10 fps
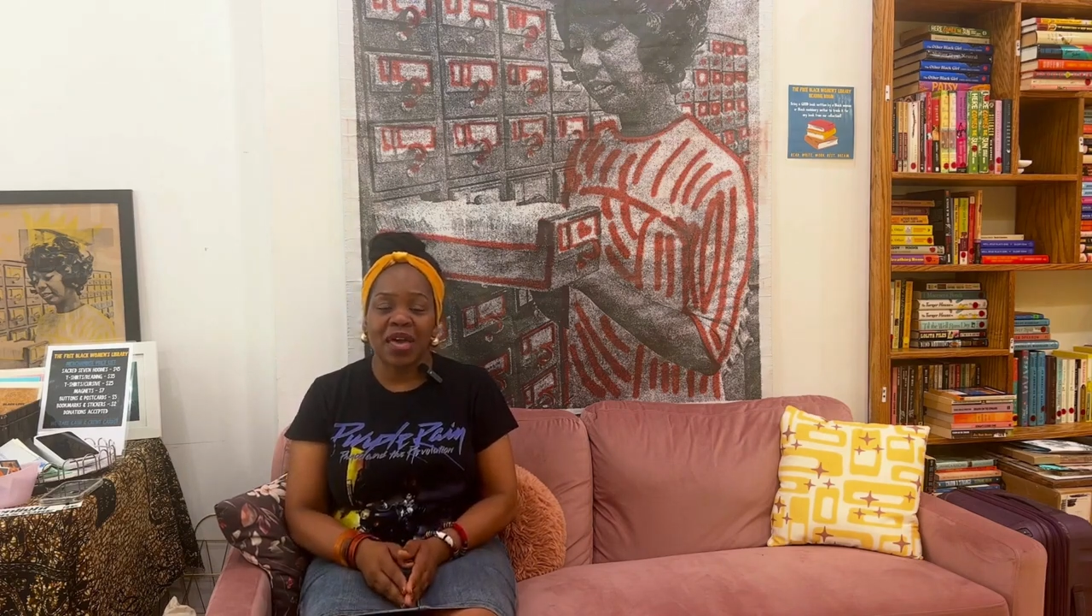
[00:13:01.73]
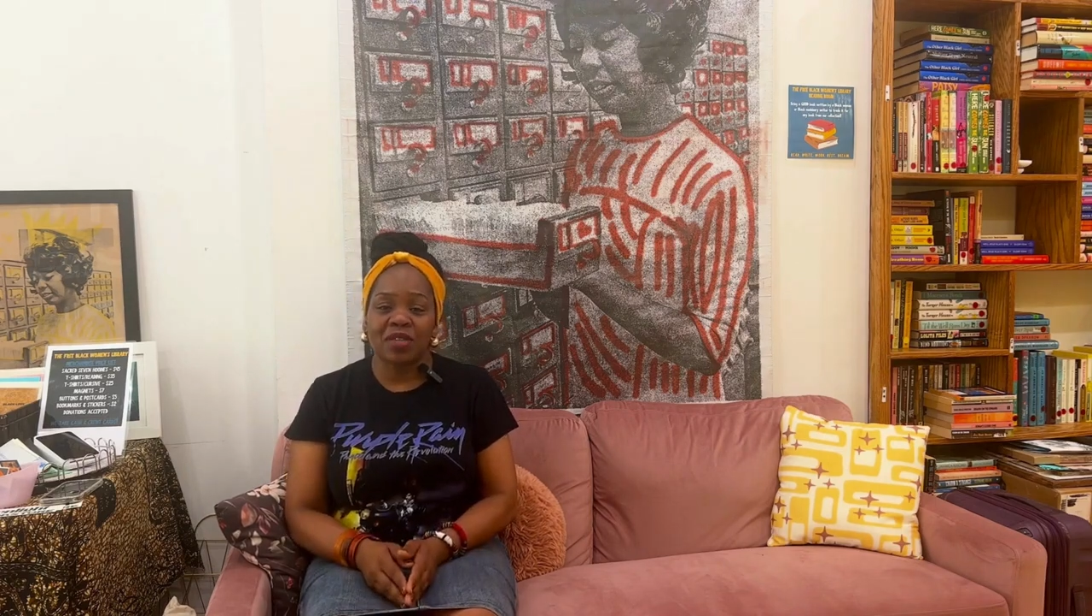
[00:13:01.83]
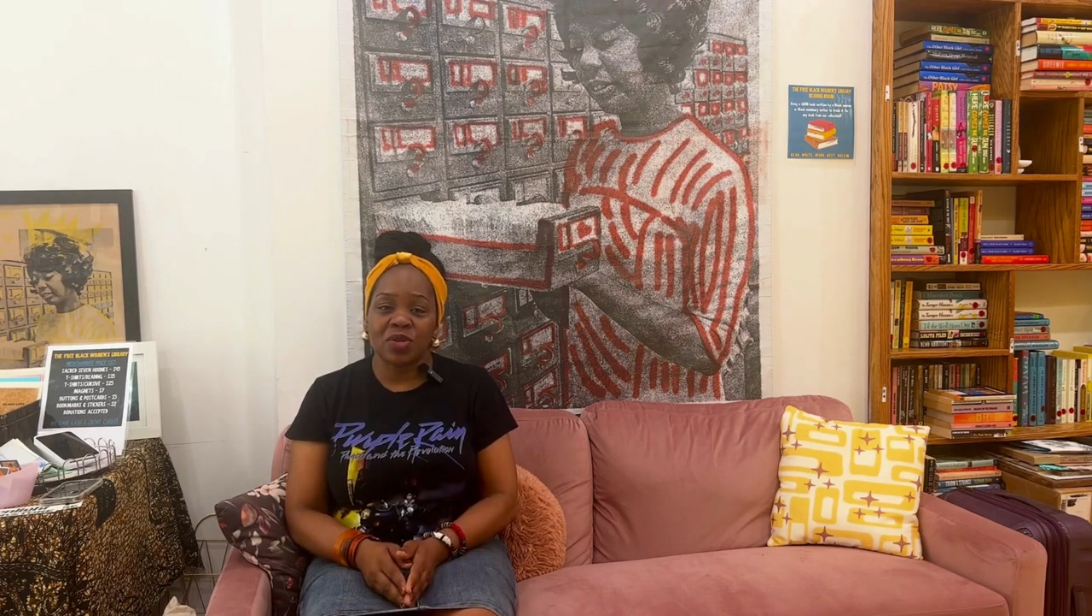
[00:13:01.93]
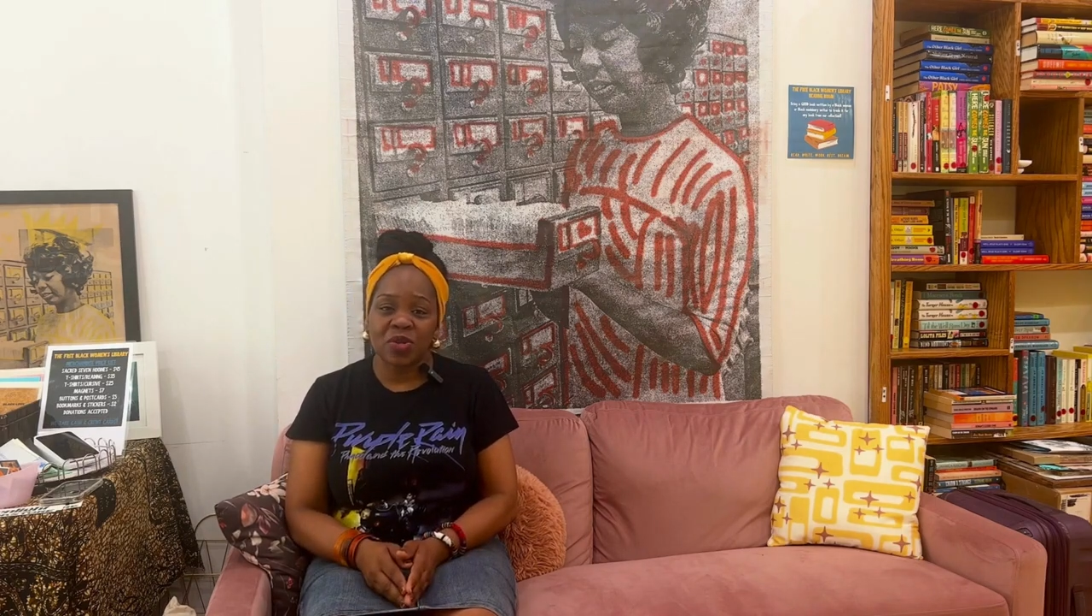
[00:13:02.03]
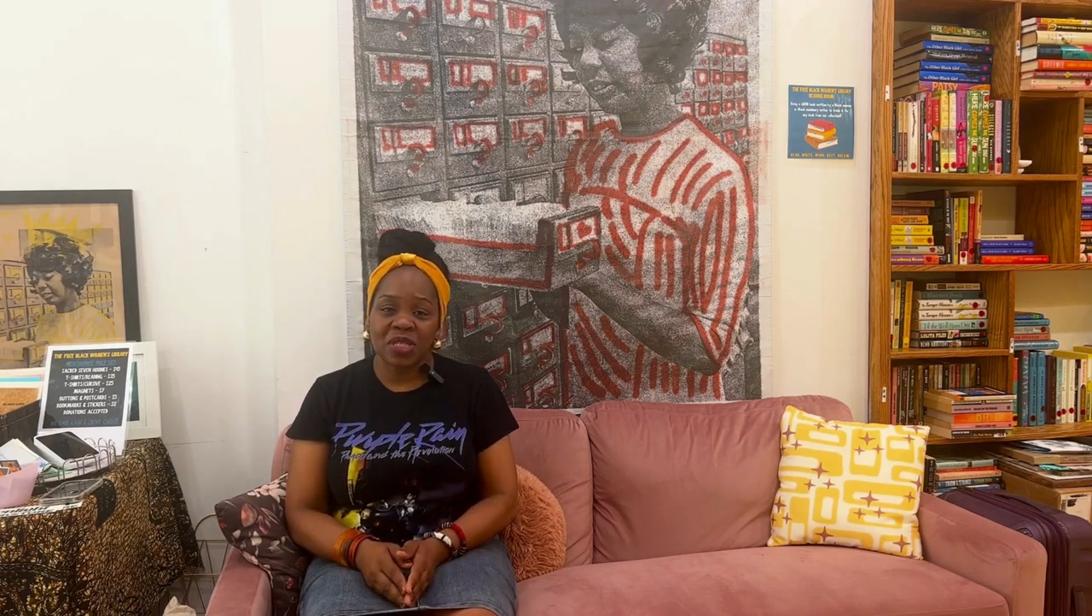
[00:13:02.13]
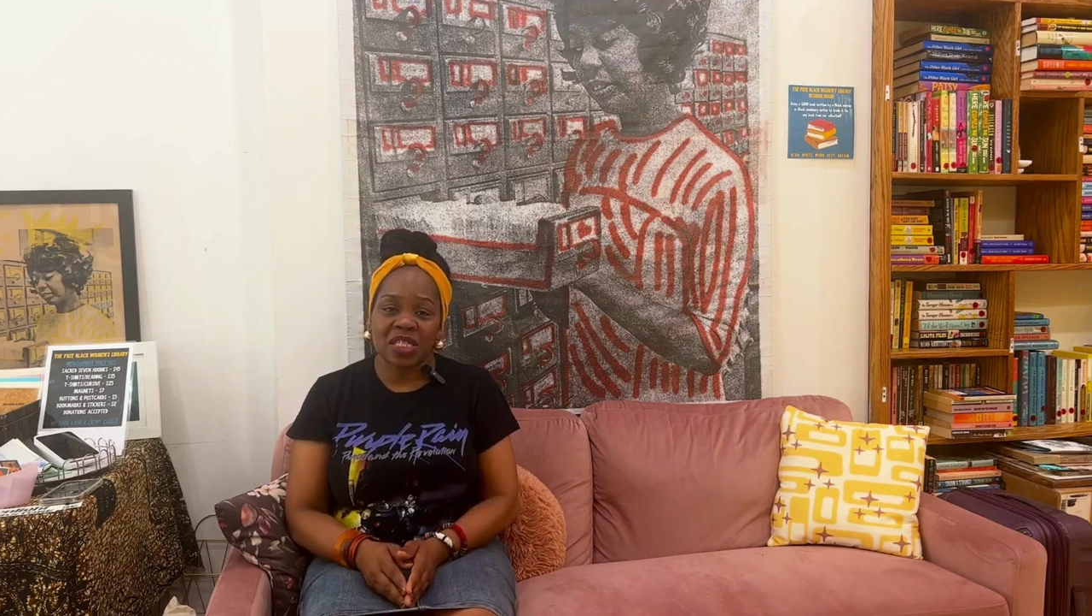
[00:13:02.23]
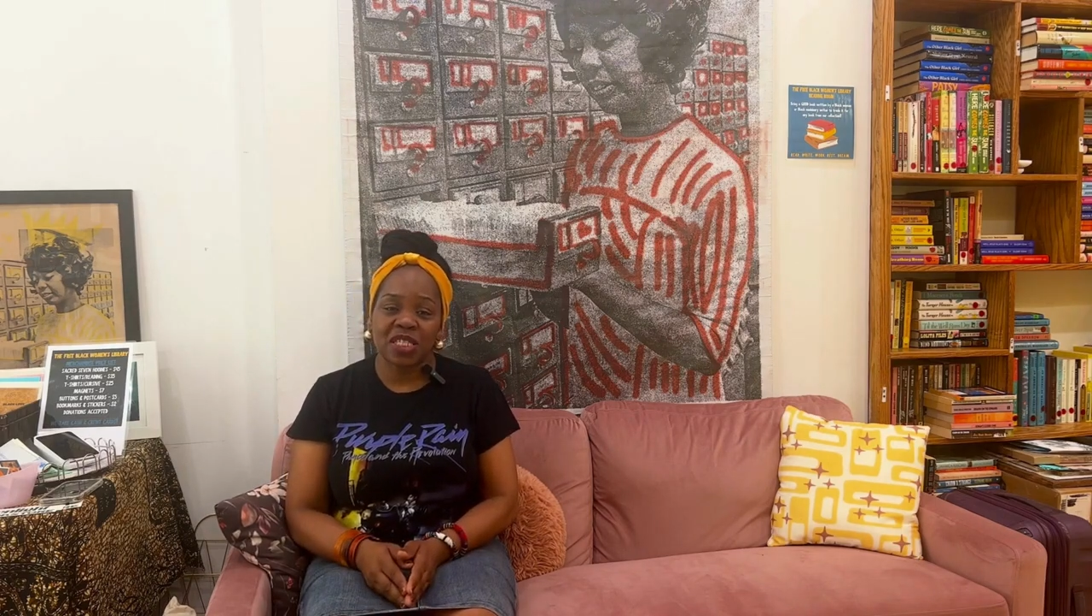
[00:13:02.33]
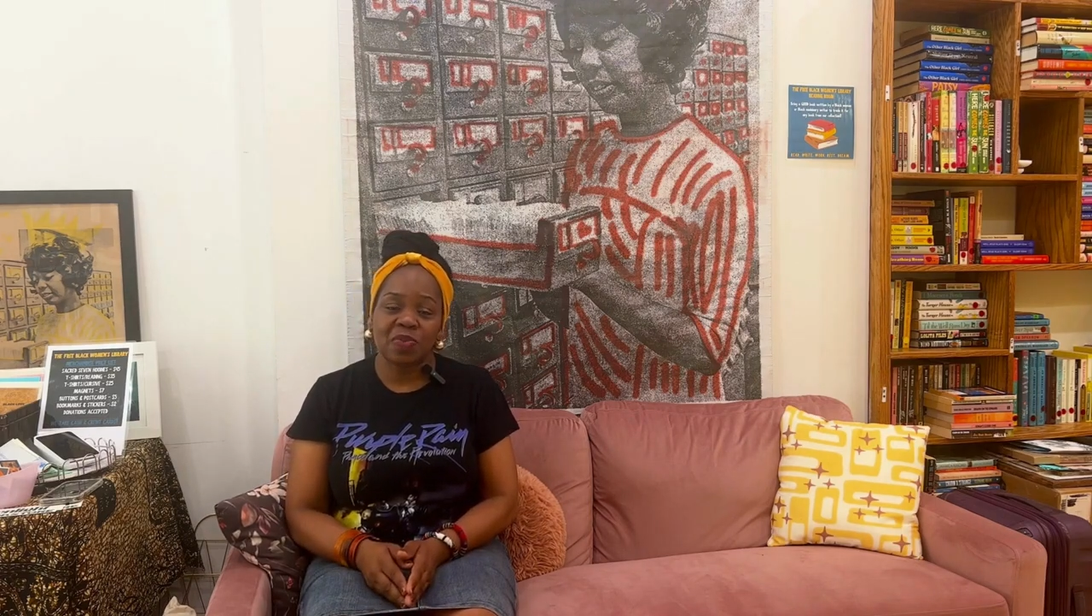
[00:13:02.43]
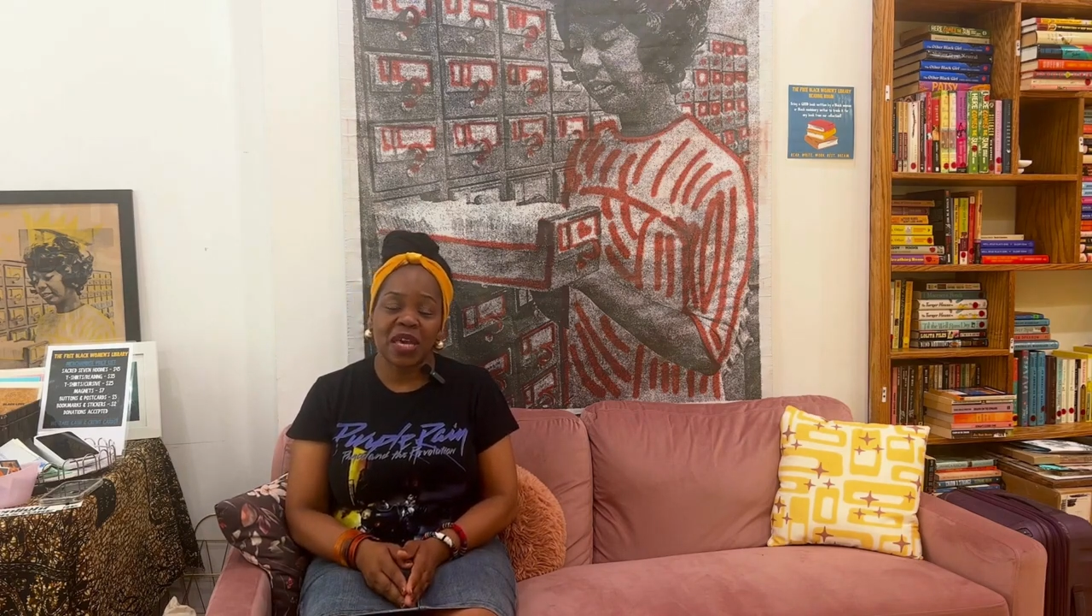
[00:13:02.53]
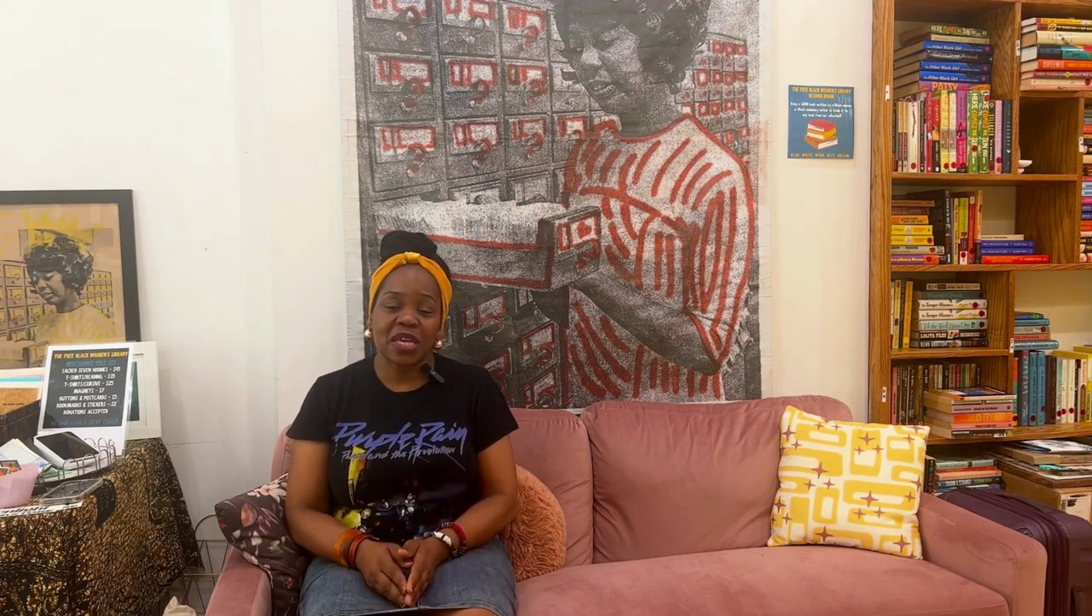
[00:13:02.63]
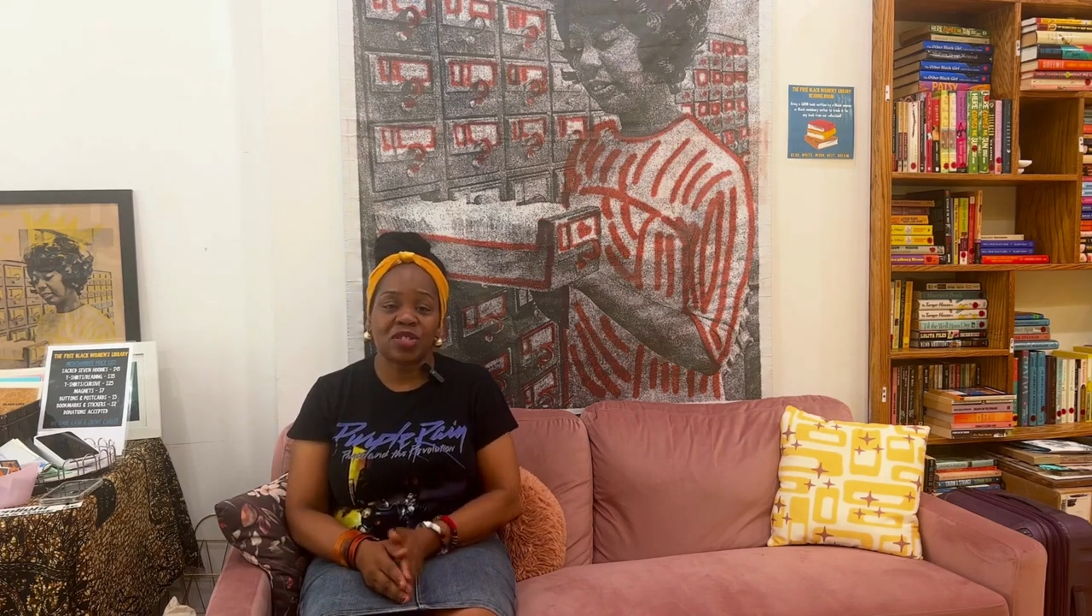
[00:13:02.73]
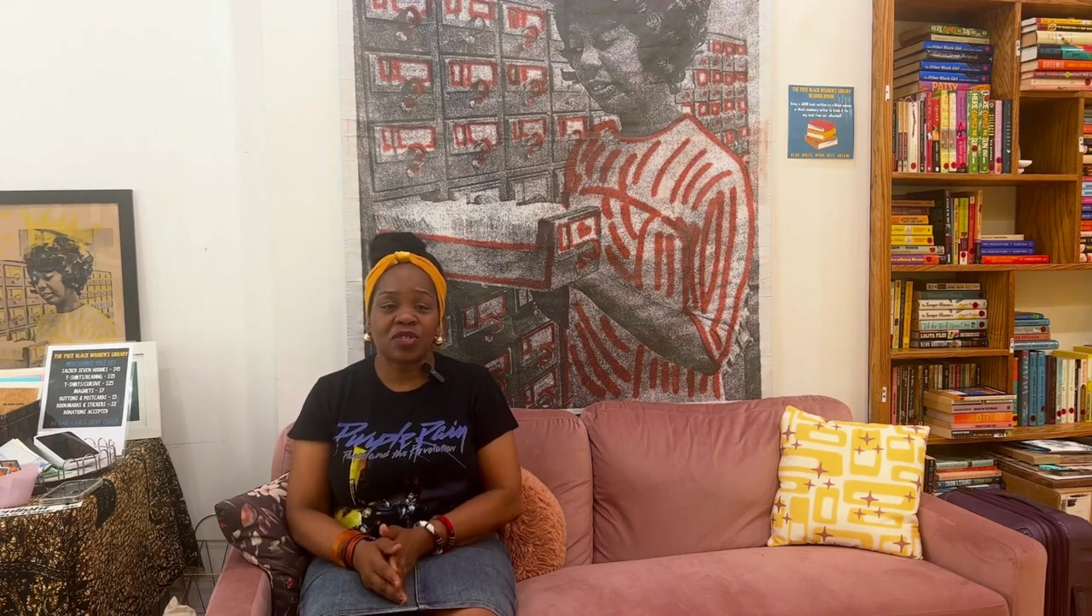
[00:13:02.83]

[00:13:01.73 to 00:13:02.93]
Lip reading: and use this space